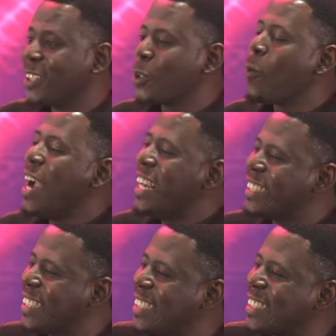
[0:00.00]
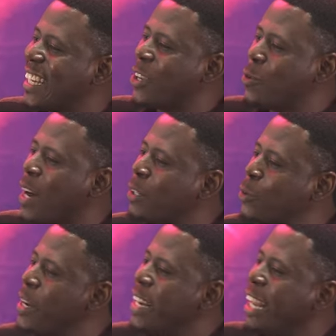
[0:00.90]
So, why is it that you are
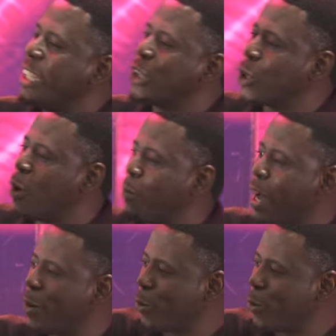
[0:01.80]
doing a job you are